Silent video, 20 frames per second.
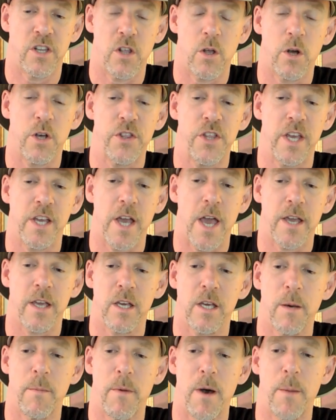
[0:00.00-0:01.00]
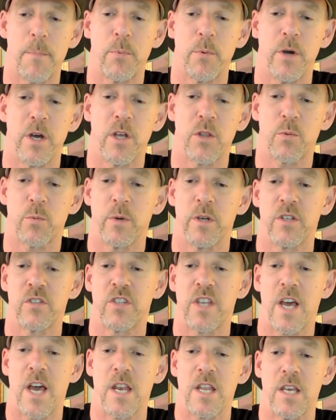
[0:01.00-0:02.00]
The only thing I can come up with was
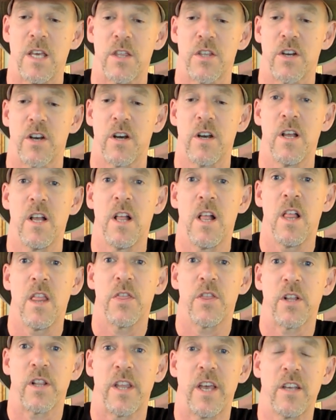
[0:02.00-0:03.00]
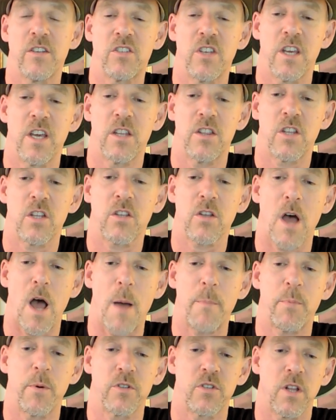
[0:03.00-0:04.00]
that either the lacing at the
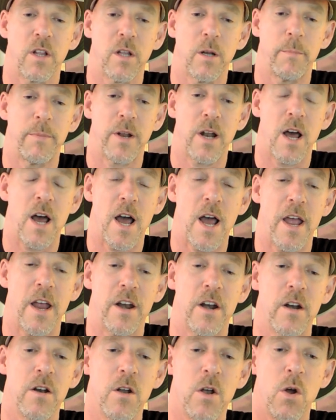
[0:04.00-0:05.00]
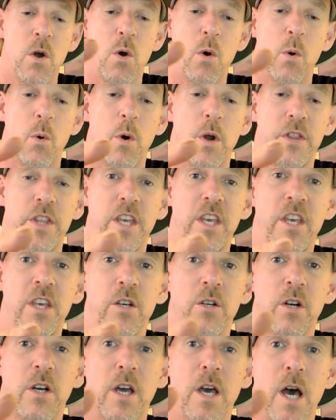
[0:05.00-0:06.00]
top was a little bit higher, or the
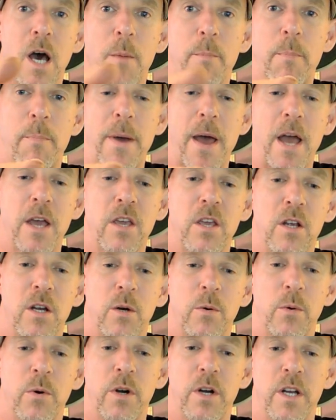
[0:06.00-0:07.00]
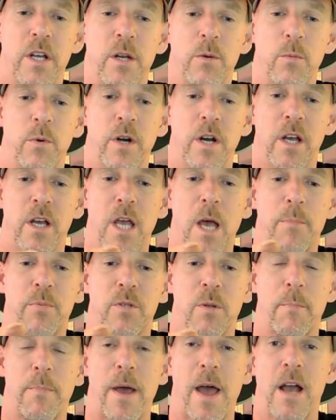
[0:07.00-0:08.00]
heel cup back here where it cups
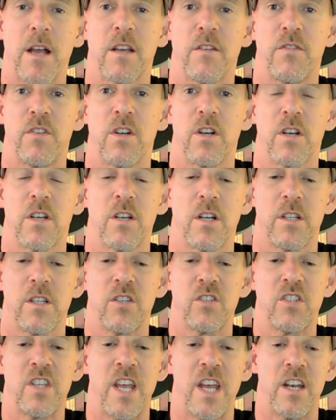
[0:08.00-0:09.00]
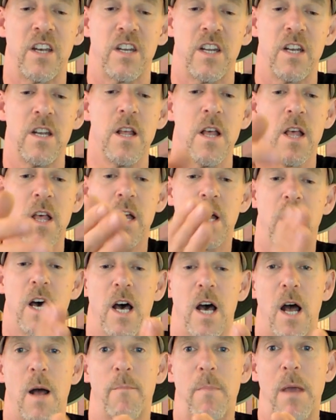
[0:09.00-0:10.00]
the back of your Achilles tendon
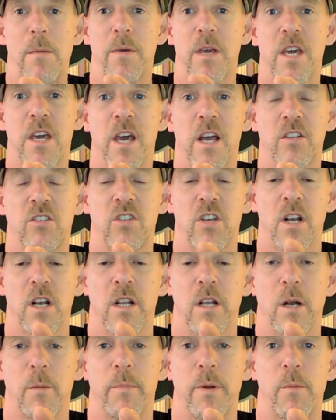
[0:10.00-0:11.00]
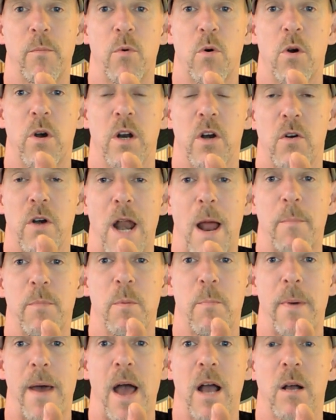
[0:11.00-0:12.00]
maybe cuts in a little bit more and grab
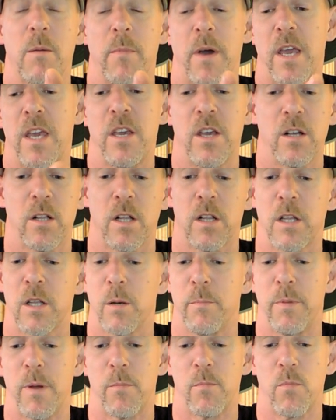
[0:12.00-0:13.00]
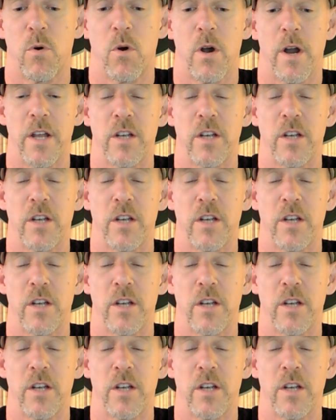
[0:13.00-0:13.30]
the back of my heel a little bit more.